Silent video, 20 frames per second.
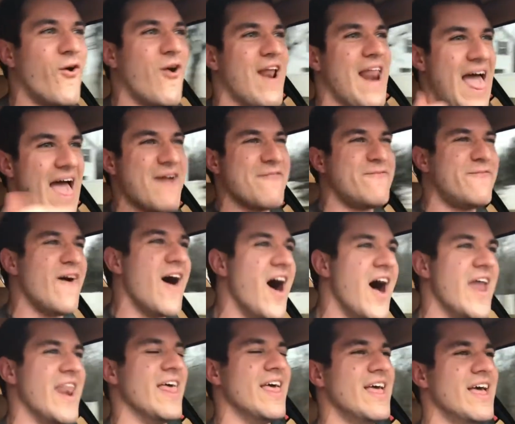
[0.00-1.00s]
for it, have
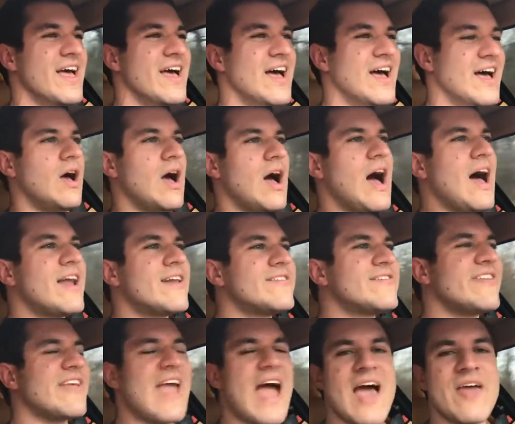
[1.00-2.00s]
fun.
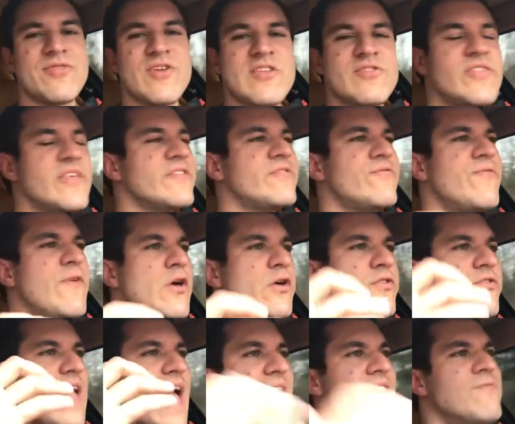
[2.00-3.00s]
Honestly, I think this
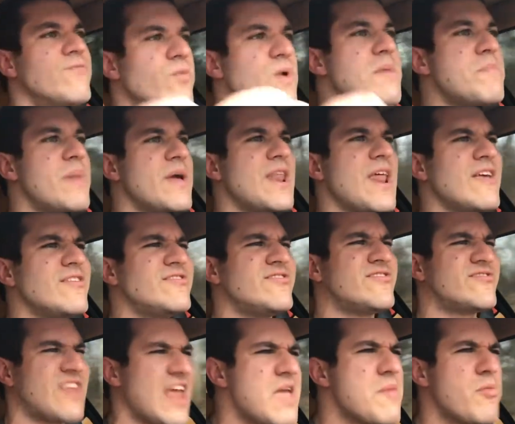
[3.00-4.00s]
feels every bit
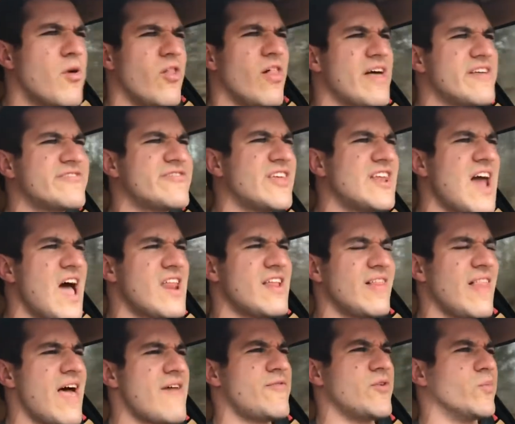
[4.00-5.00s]
as stable as the
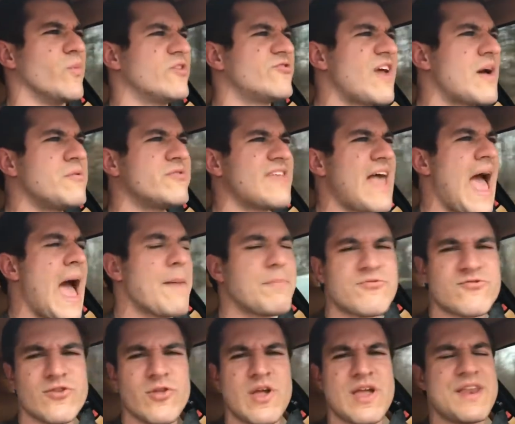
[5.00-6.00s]
911, which I was
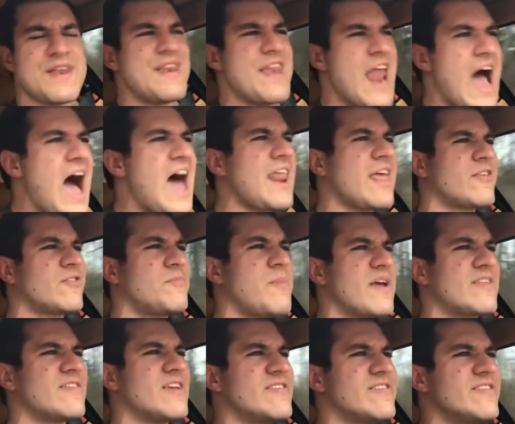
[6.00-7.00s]
absolutely not
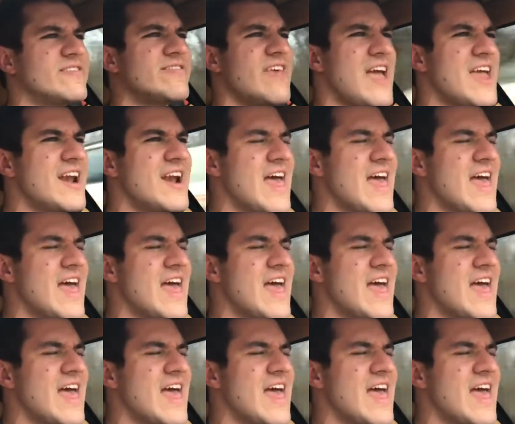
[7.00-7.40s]
expecting to say